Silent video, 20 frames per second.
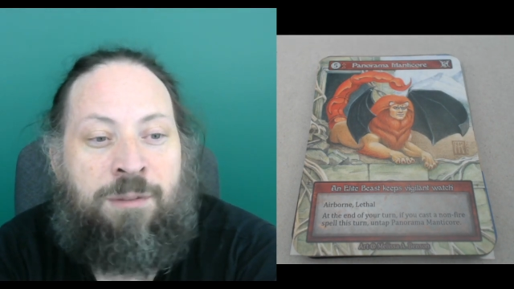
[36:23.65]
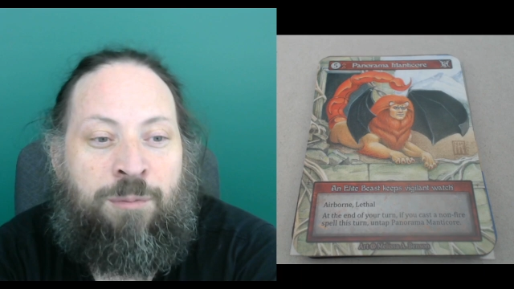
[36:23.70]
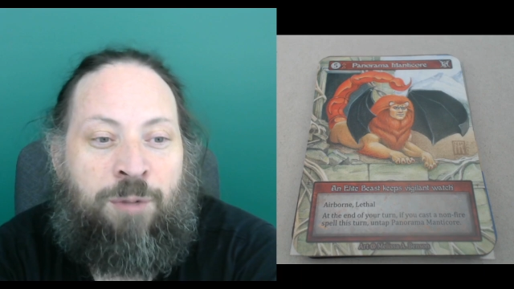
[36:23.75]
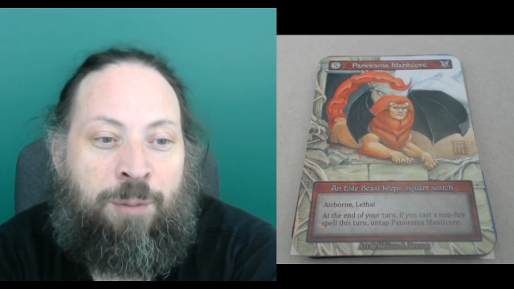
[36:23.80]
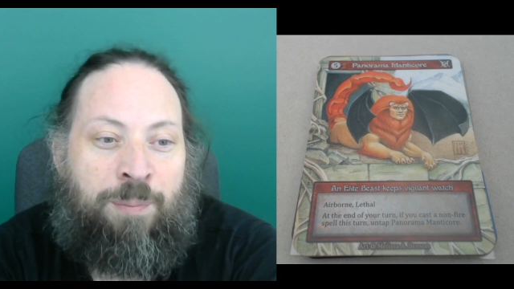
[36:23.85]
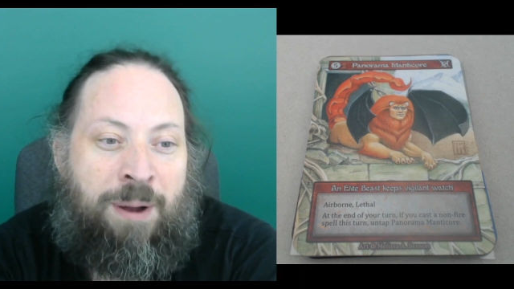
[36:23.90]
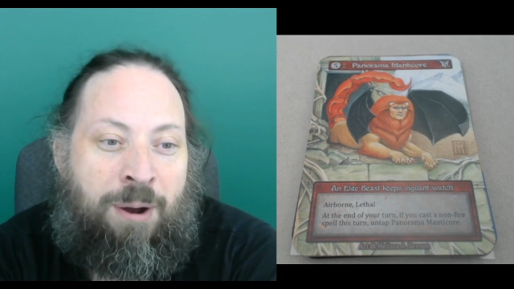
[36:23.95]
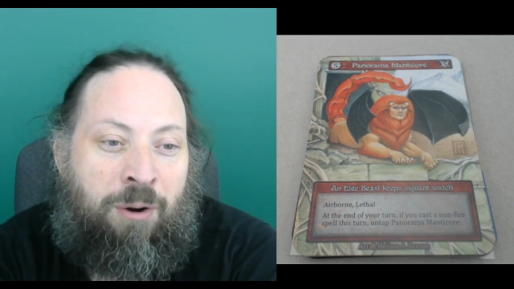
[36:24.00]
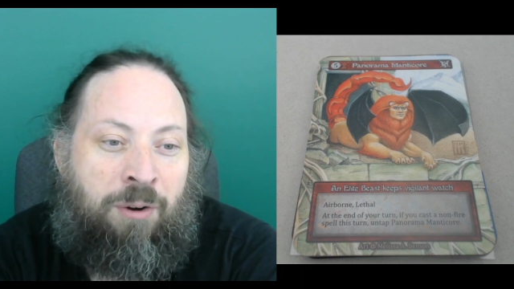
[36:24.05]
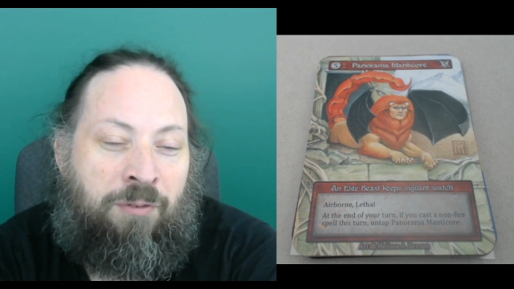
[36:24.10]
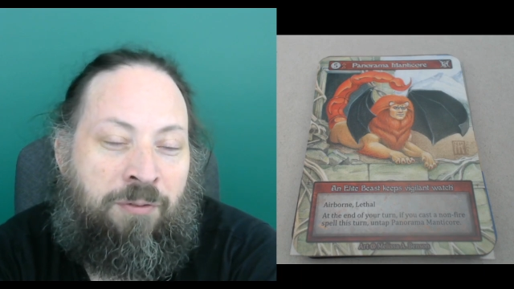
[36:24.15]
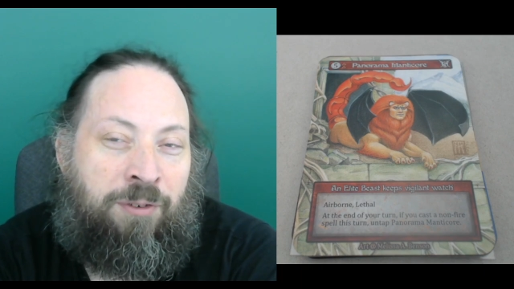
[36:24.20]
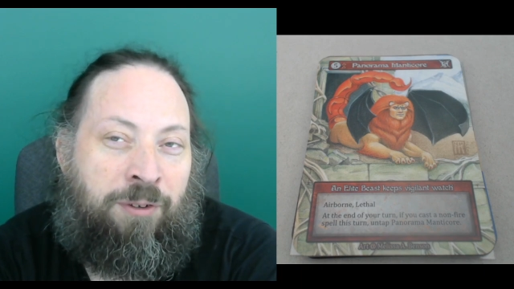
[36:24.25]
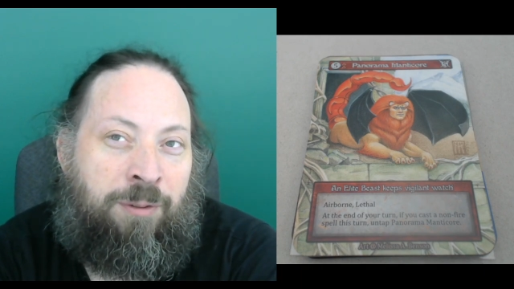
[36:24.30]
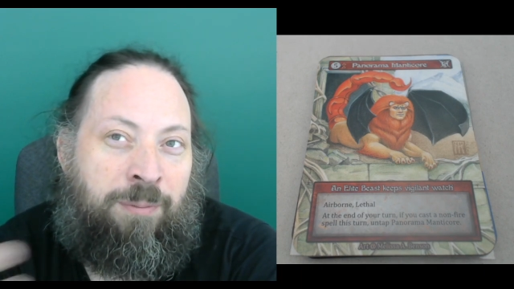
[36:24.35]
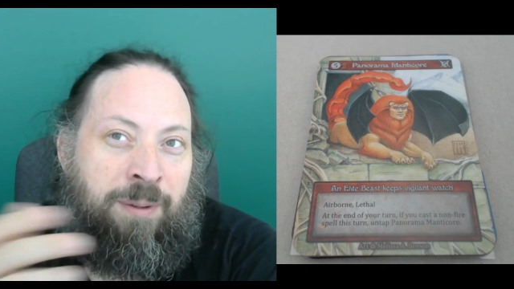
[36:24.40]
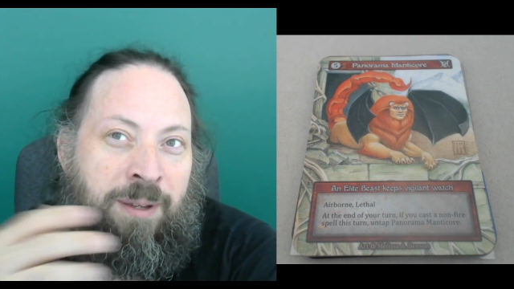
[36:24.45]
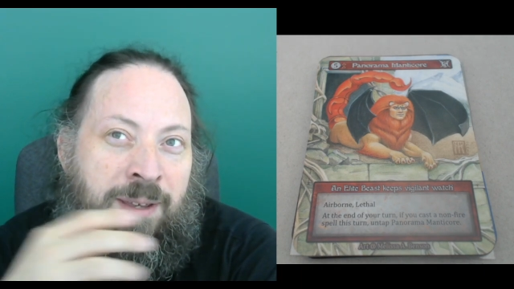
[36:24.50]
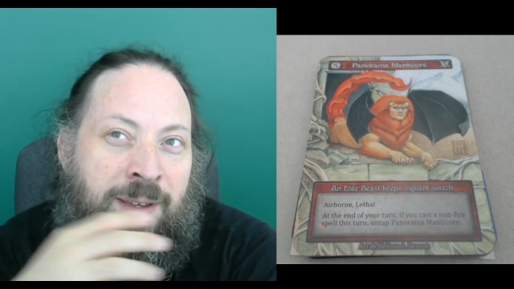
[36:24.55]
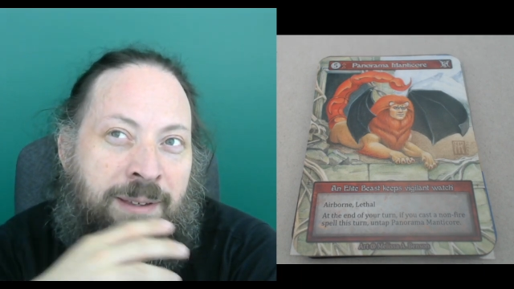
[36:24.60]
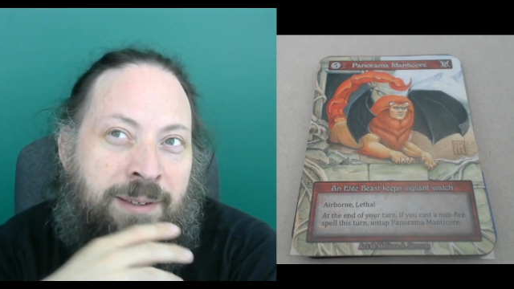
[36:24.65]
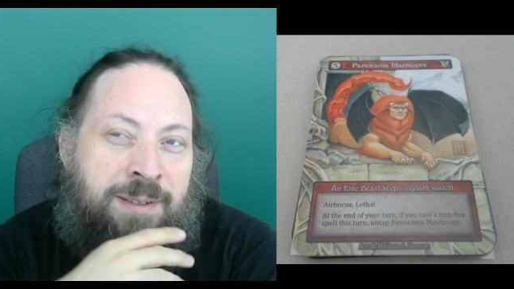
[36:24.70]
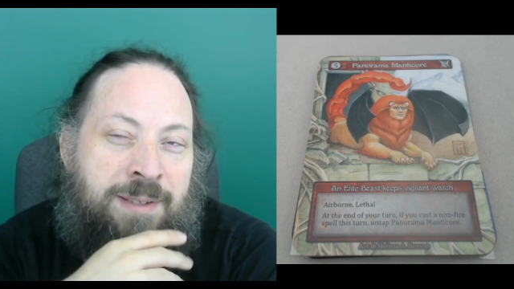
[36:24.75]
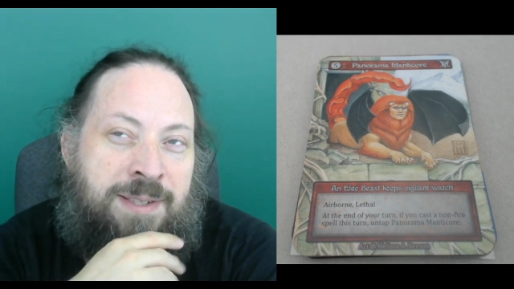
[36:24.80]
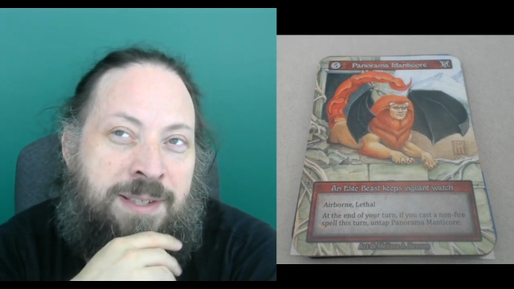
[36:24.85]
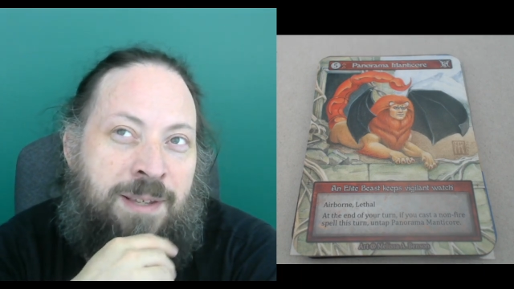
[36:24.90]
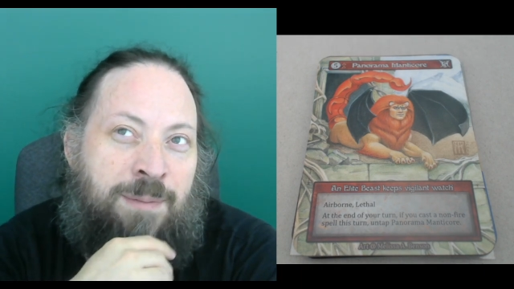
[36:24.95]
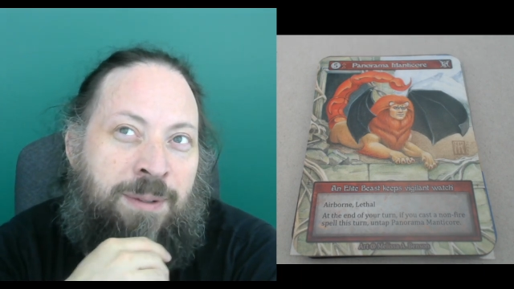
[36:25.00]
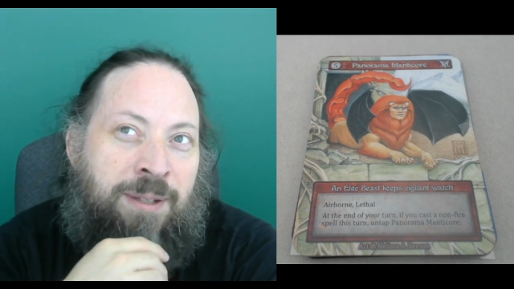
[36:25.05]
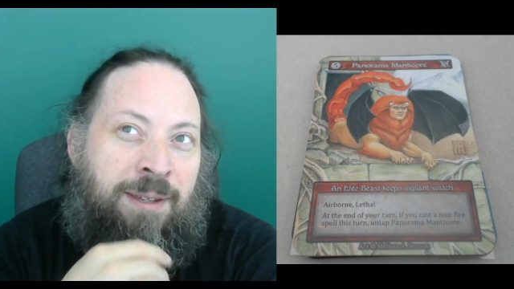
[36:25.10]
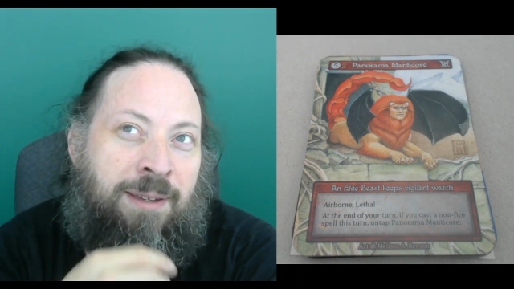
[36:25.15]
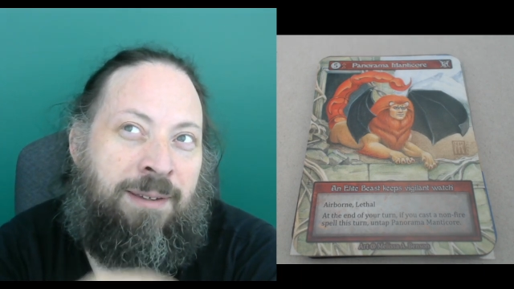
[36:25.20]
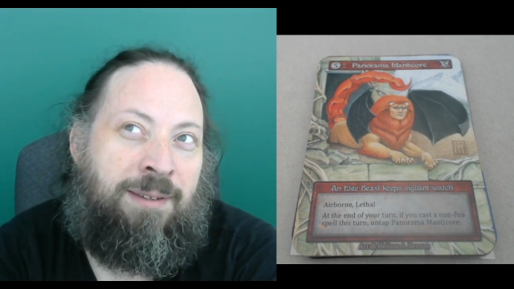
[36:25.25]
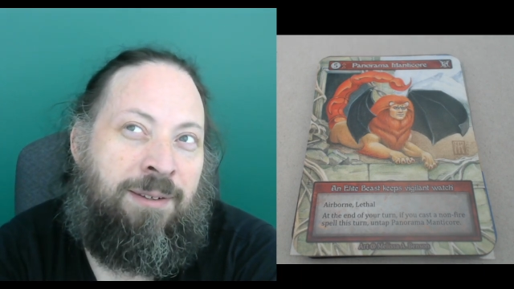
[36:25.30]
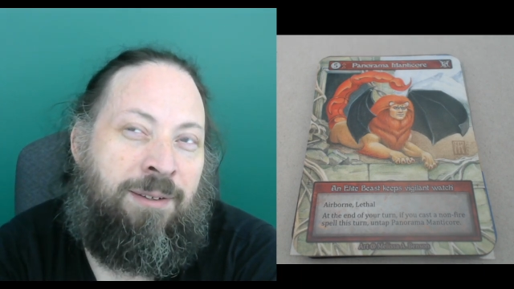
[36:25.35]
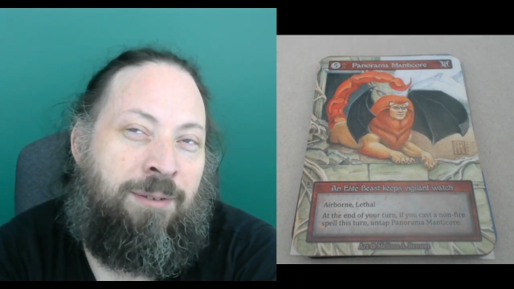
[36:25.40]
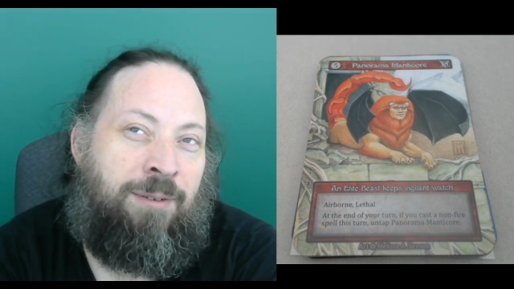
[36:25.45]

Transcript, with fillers: more powerful because the ability to